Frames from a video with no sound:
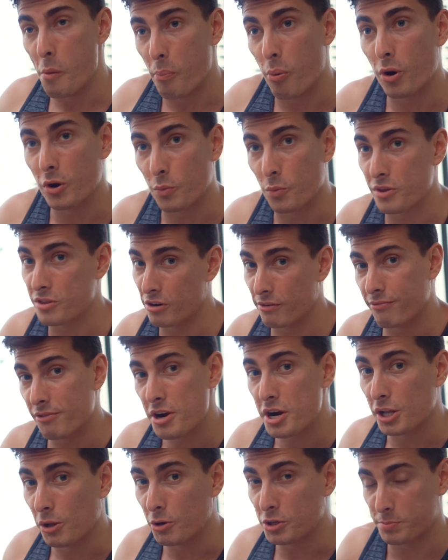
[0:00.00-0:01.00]
a point where they're
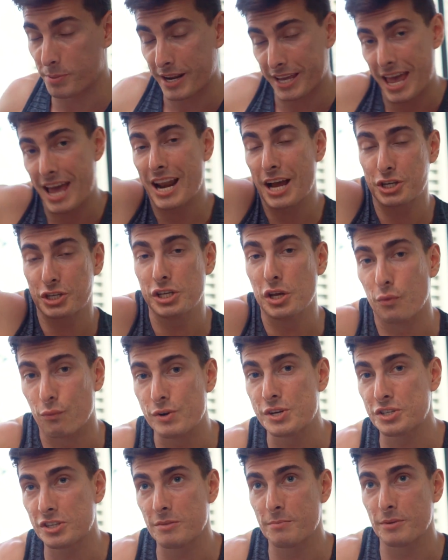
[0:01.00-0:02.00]
very close but I can't actually
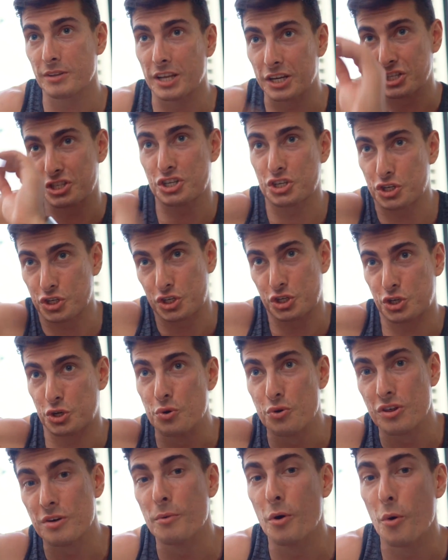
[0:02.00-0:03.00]
reach them and like
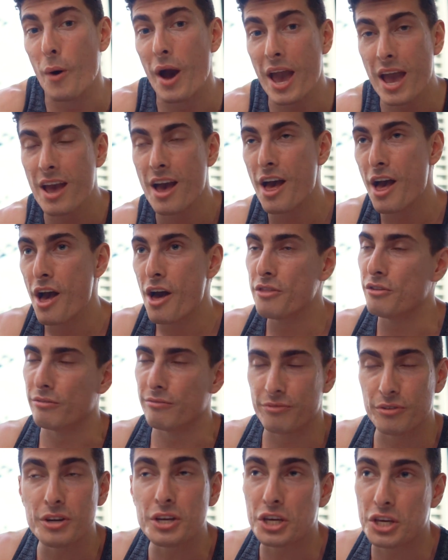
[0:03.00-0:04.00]
shoo them away. They're
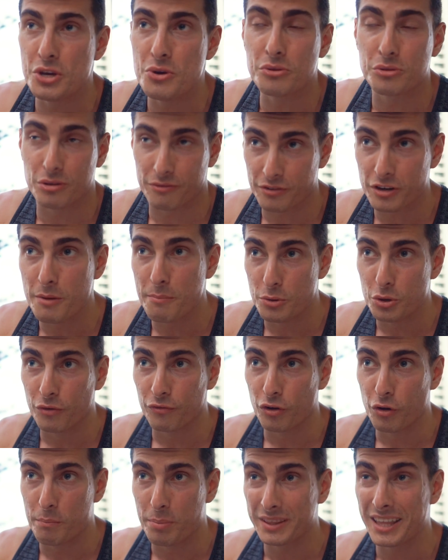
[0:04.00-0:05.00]
very cute, they're very
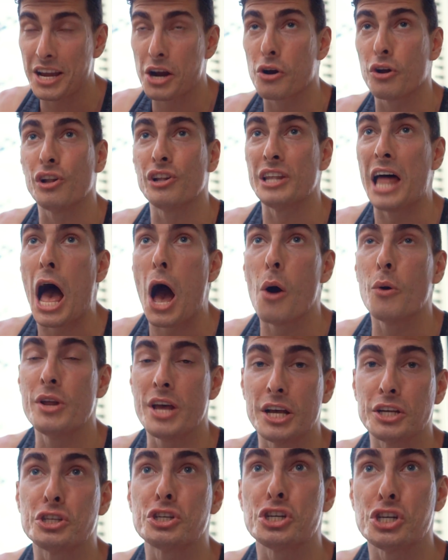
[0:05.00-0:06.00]
beautiful, but they are loud
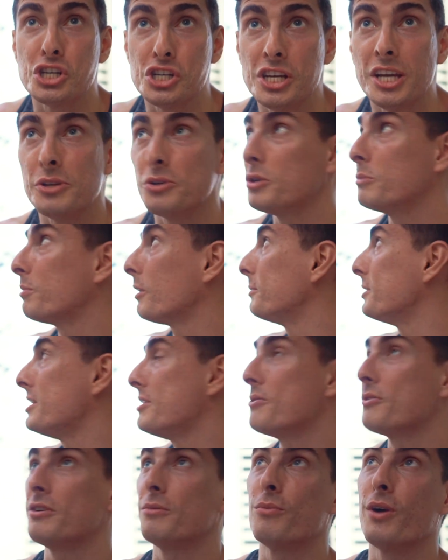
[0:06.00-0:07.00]
as shit. You can probably
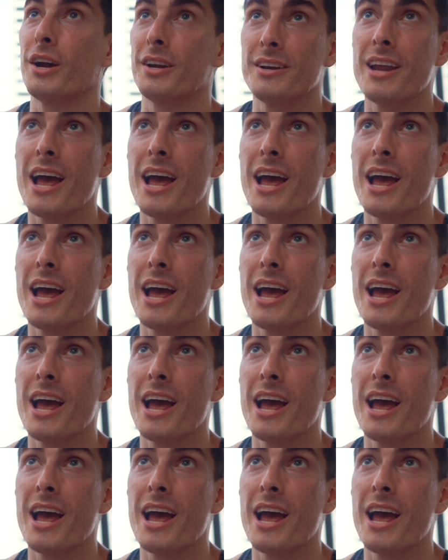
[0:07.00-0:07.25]
hear them right